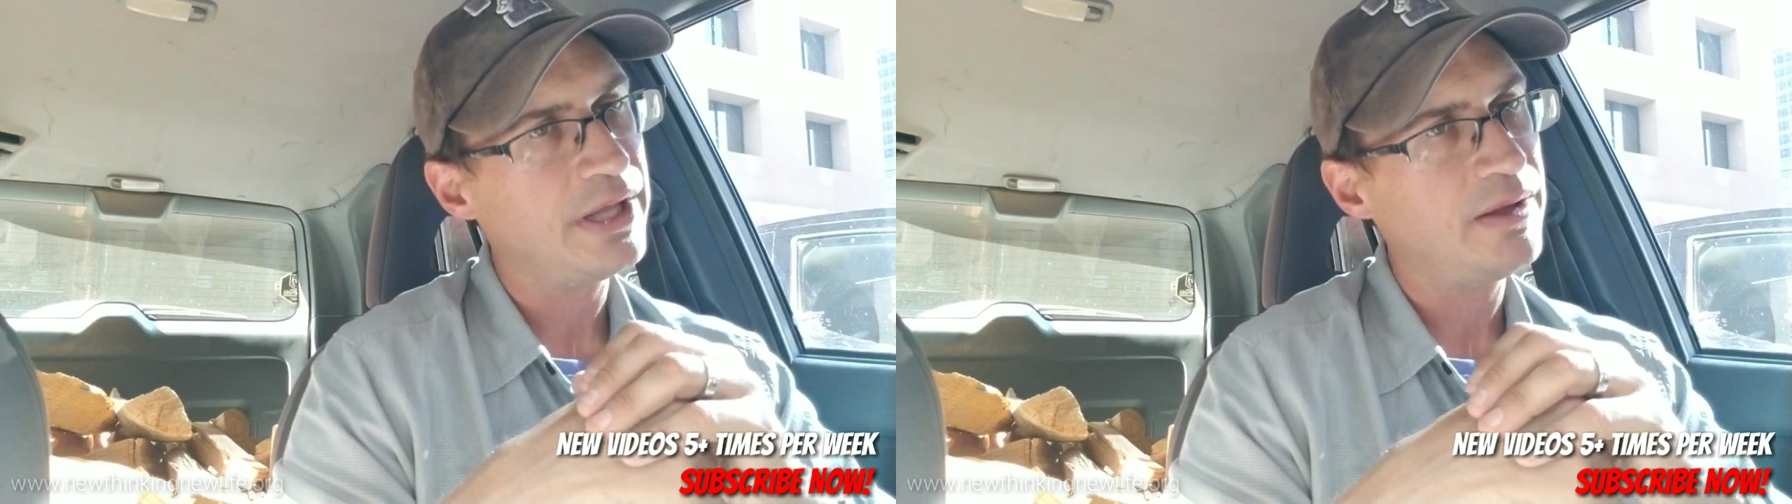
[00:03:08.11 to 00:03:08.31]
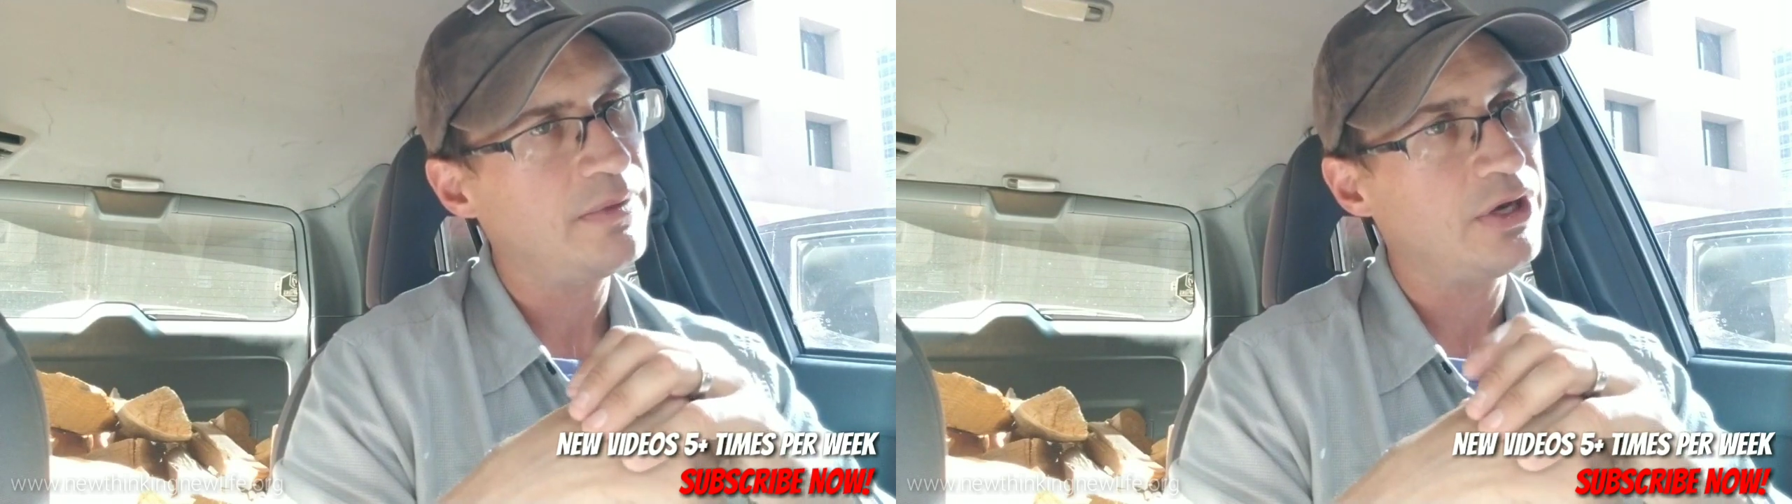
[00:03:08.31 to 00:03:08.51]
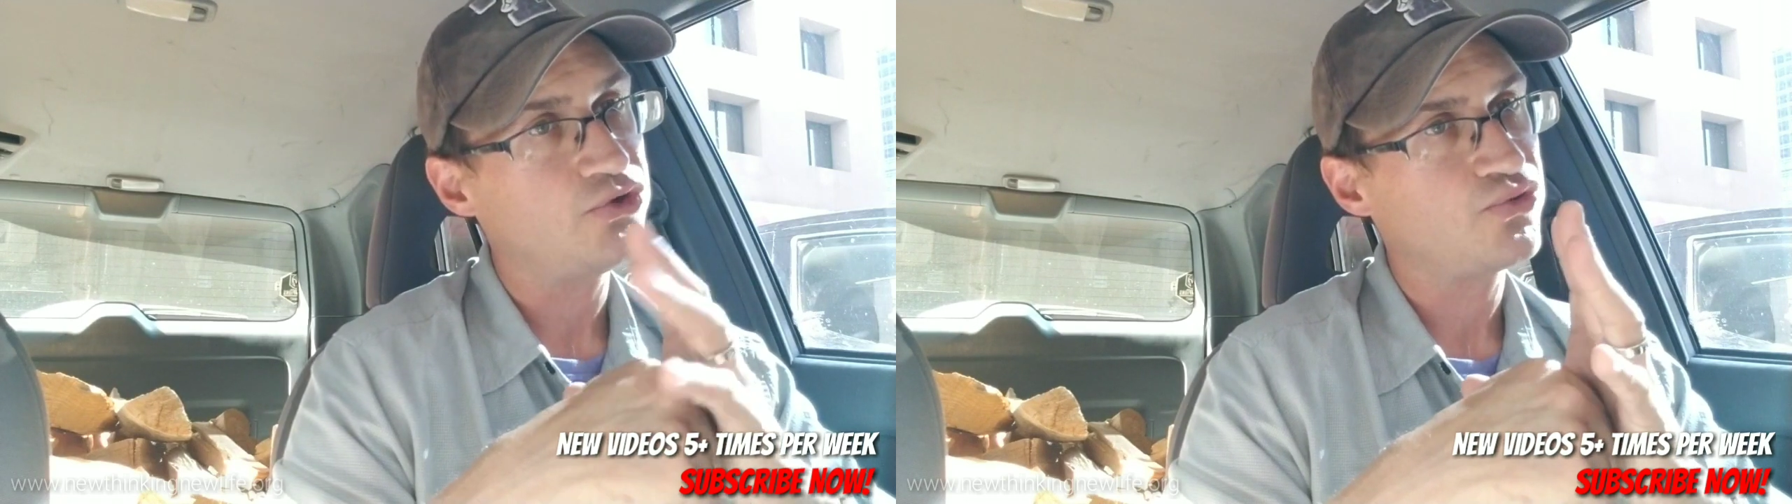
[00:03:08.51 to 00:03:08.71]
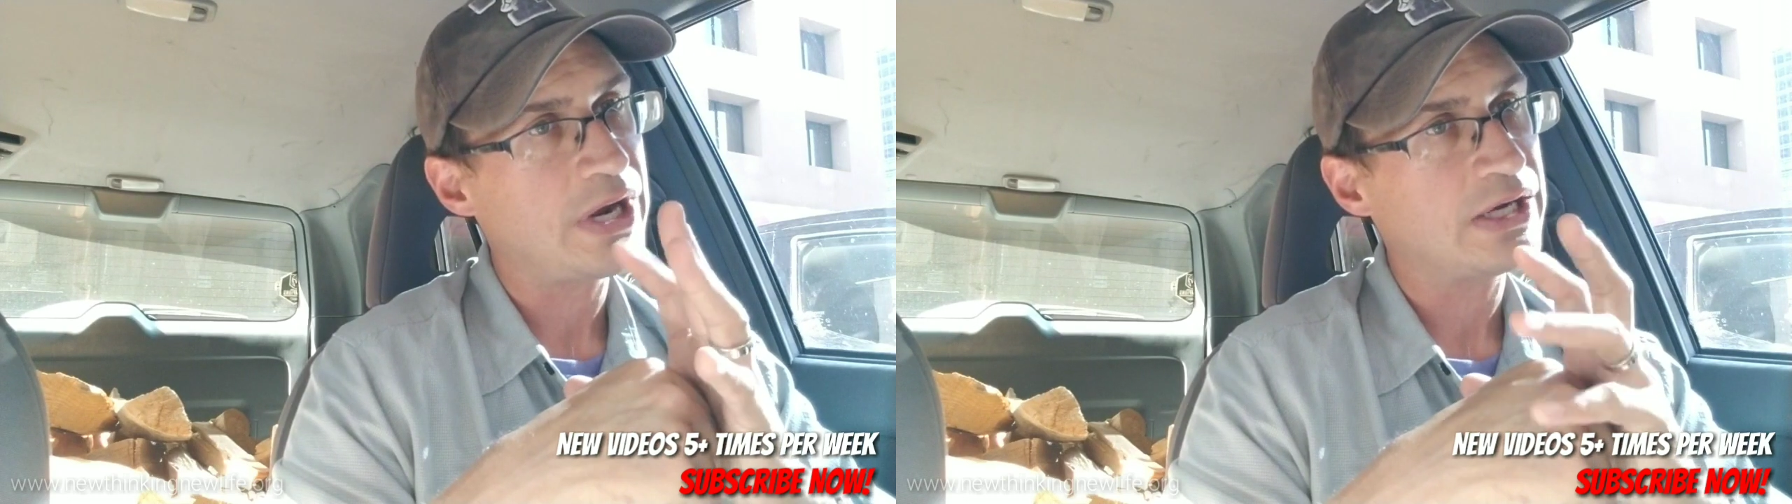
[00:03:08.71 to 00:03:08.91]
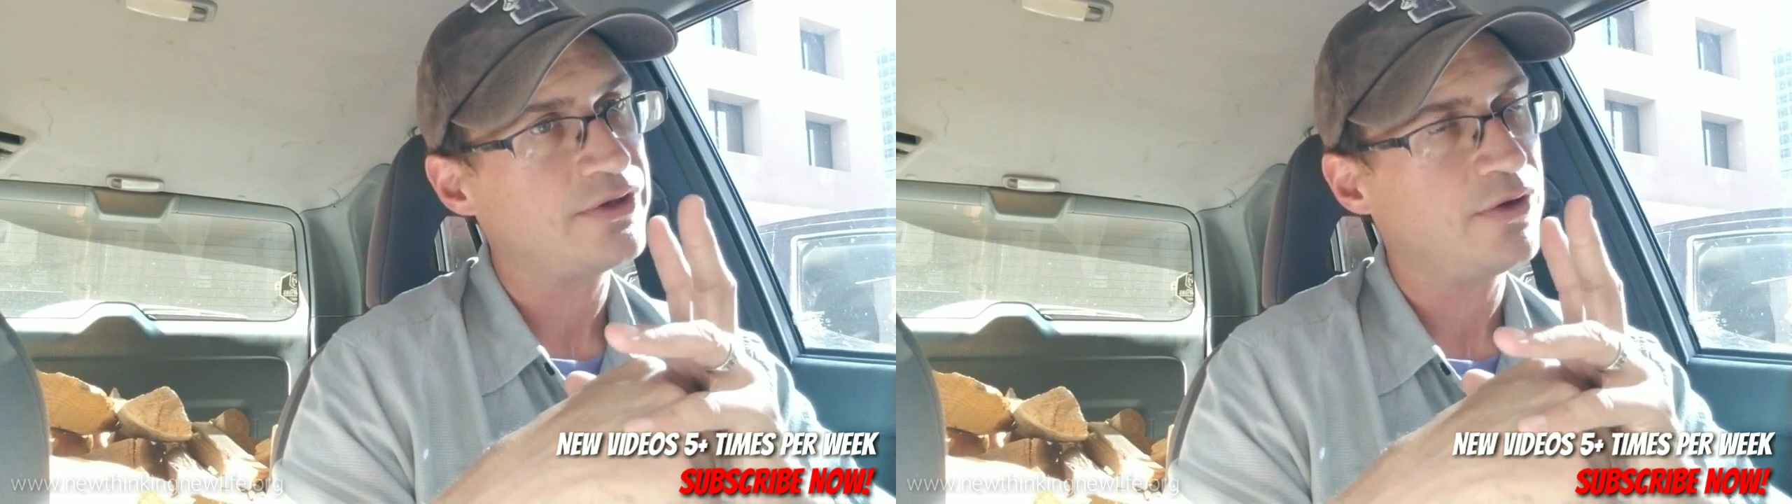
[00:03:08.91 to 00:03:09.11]
game and
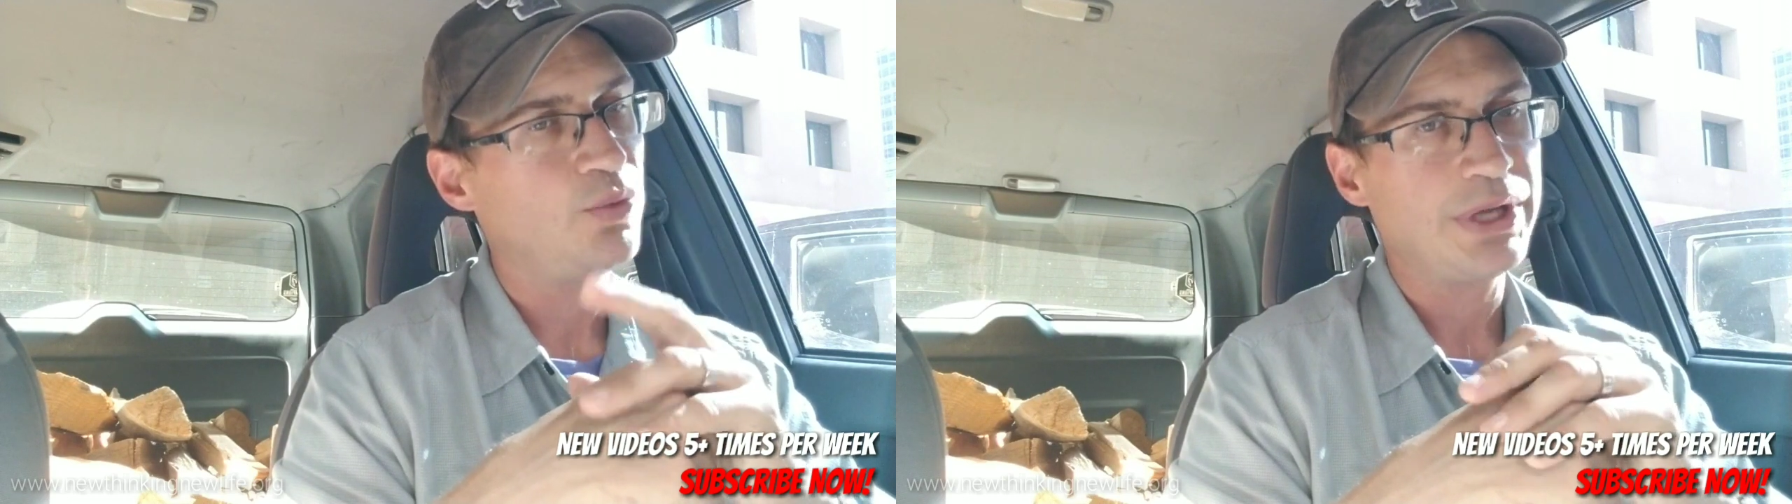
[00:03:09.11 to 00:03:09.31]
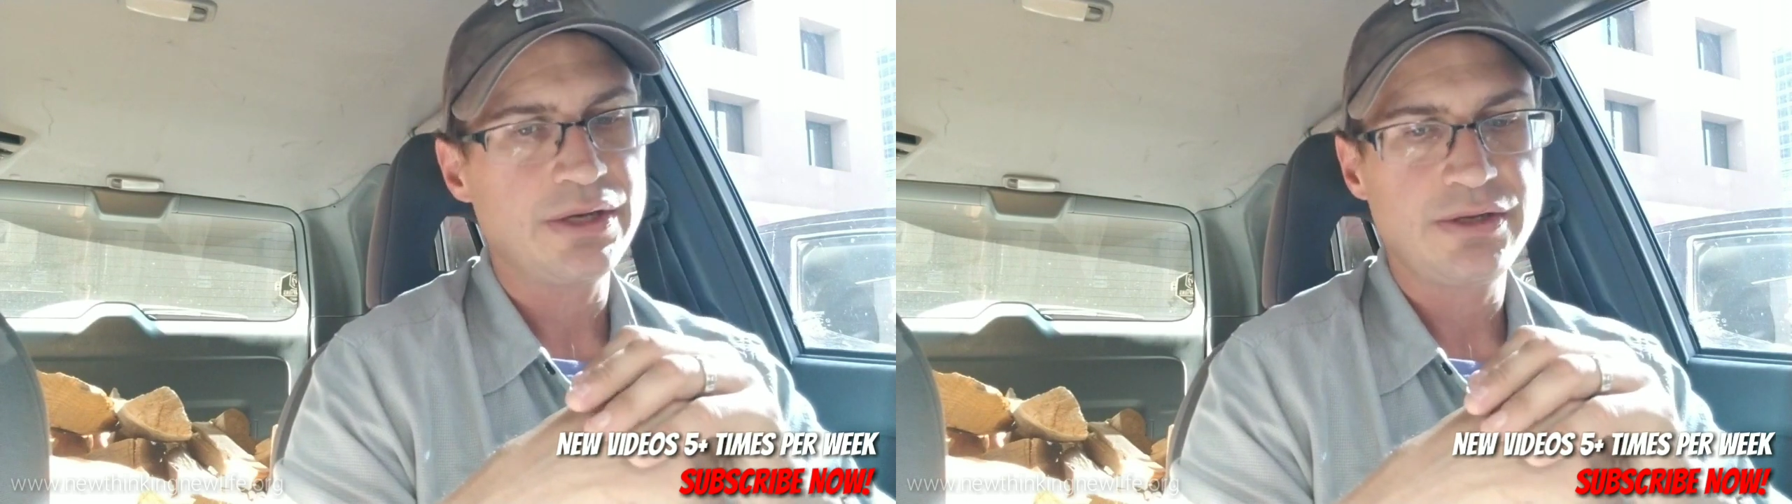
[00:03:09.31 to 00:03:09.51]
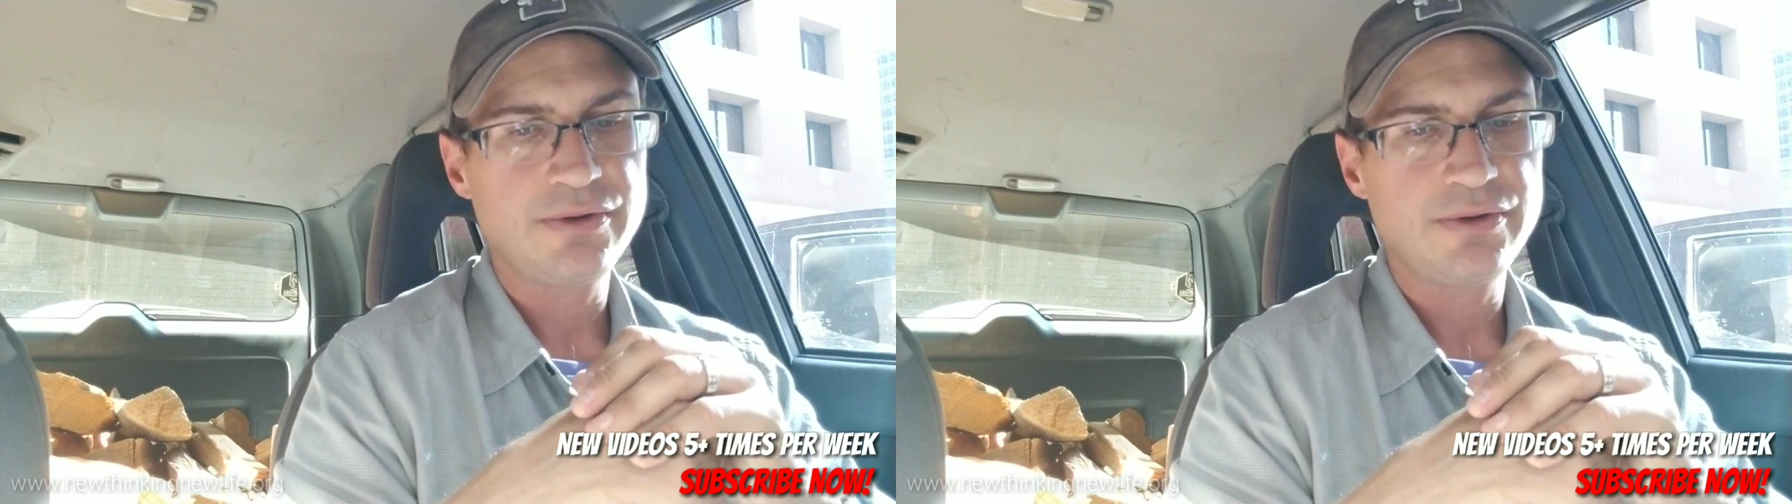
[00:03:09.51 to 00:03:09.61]
attract a win,